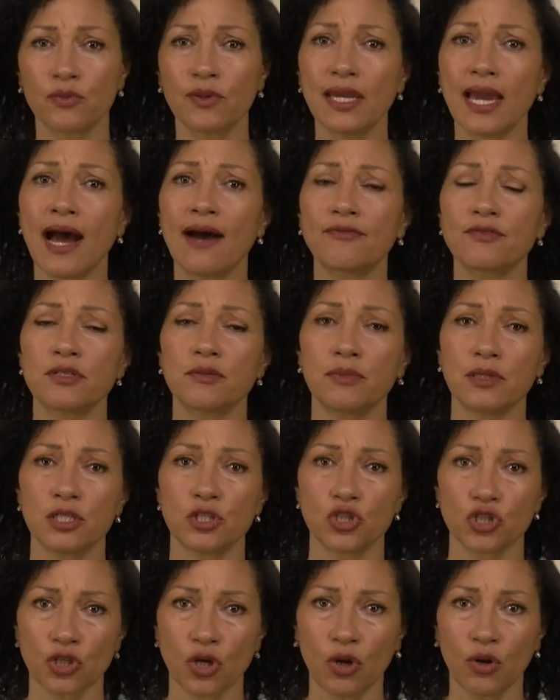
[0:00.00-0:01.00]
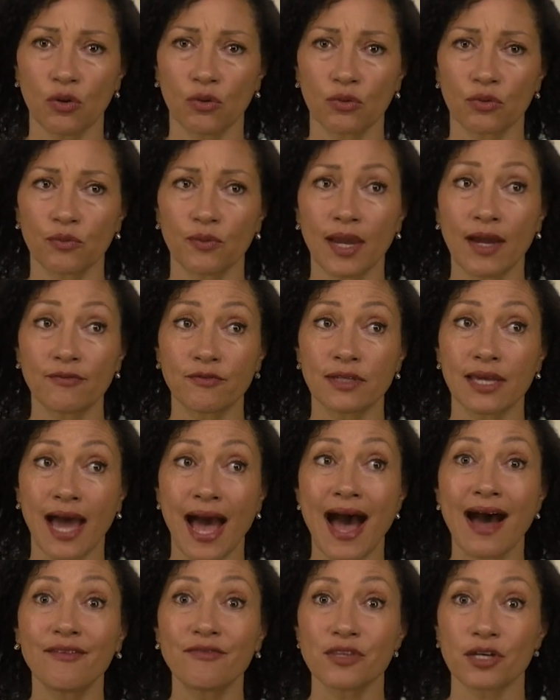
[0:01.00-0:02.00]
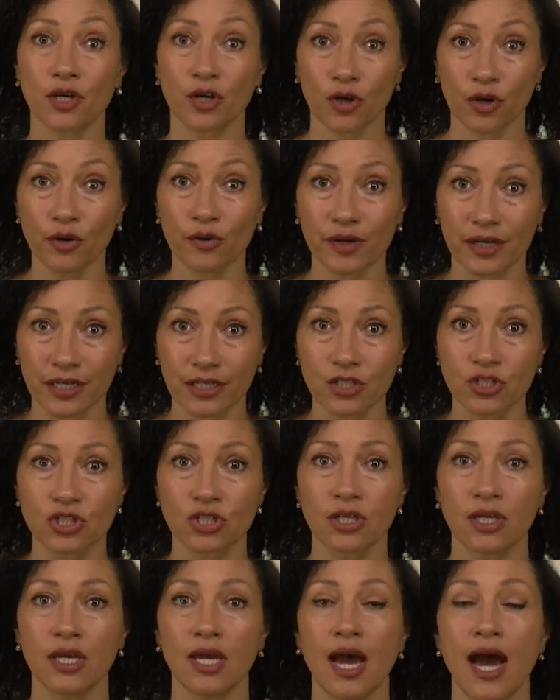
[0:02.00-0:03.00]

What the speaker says: We have to be shown, we have to have the courage